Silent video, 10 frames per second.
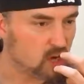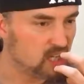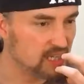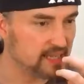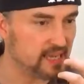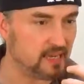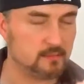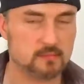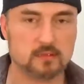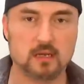
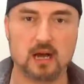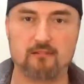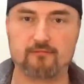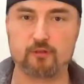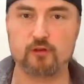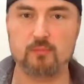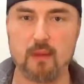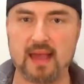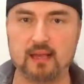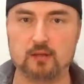clinging, fruity
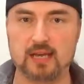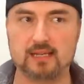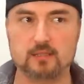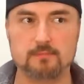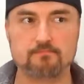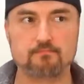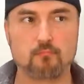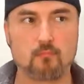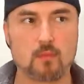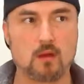mango taste.
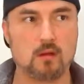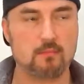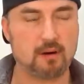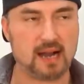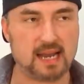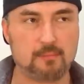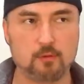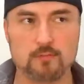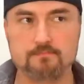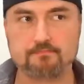Pineapple,